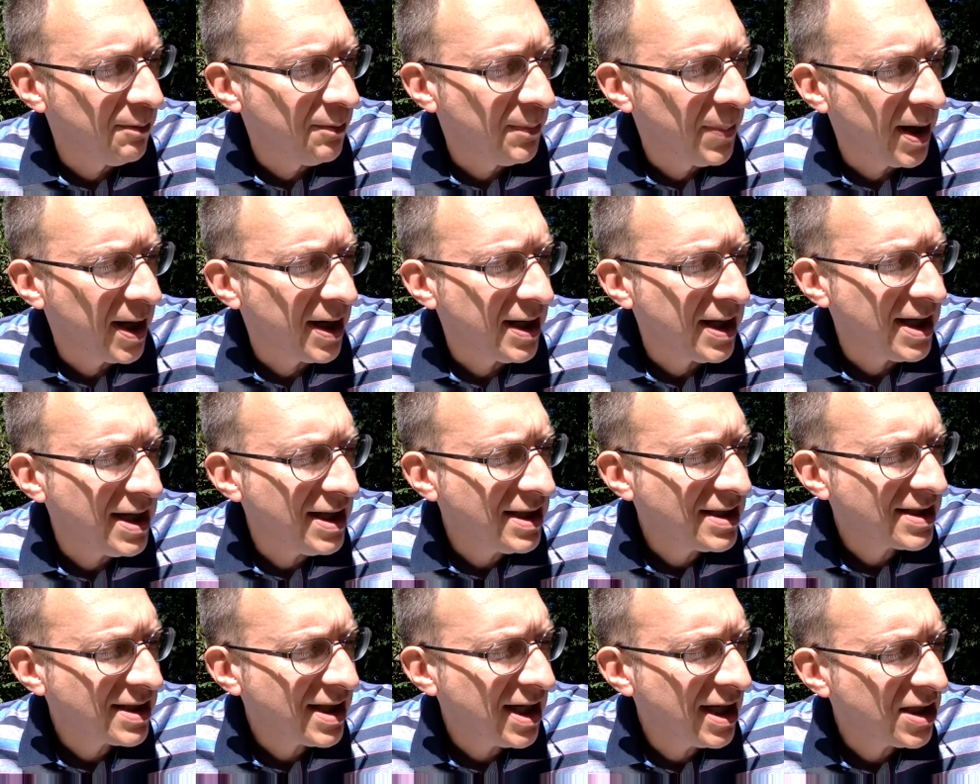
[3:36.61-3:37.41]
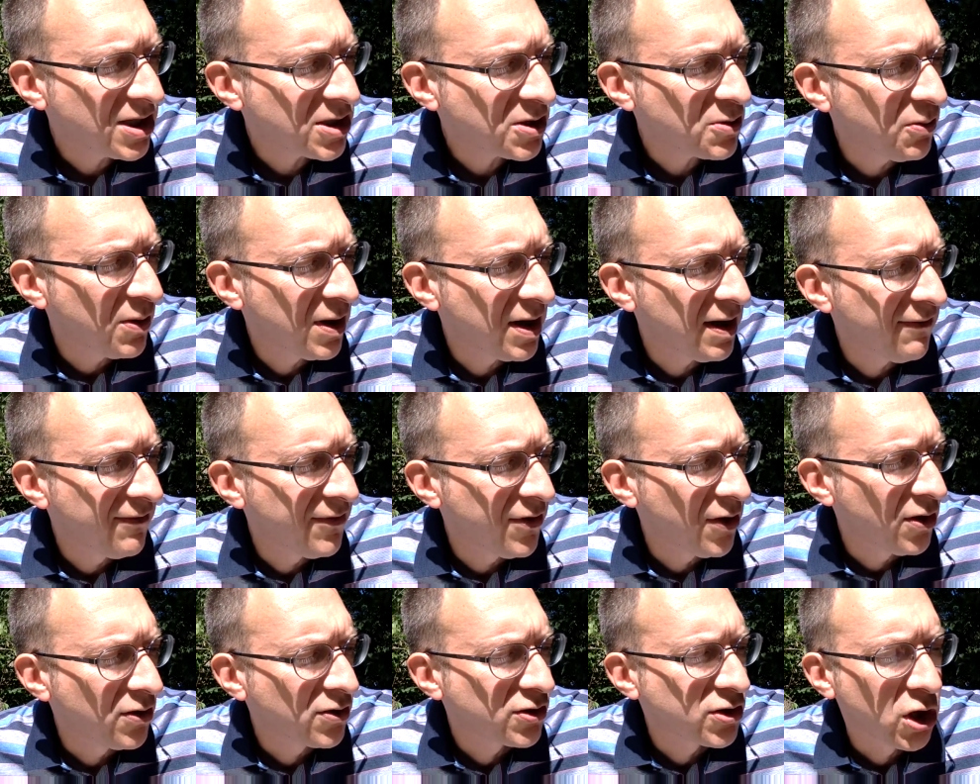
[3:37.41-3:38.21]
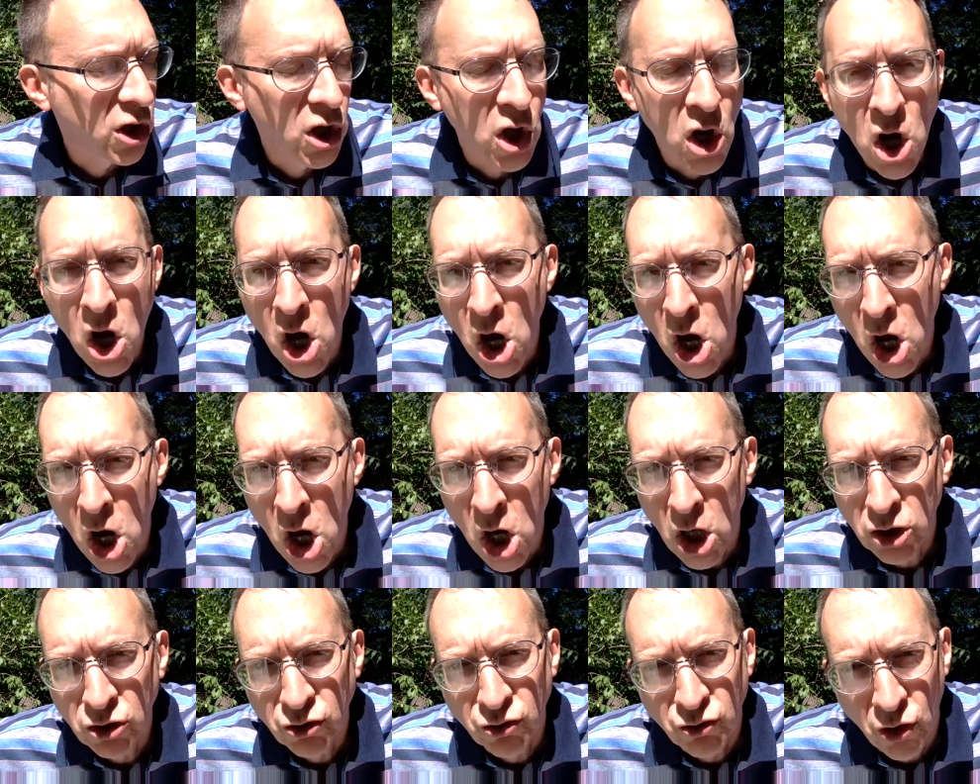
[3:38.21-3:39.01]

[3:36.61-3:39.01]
but he sensed one of those long,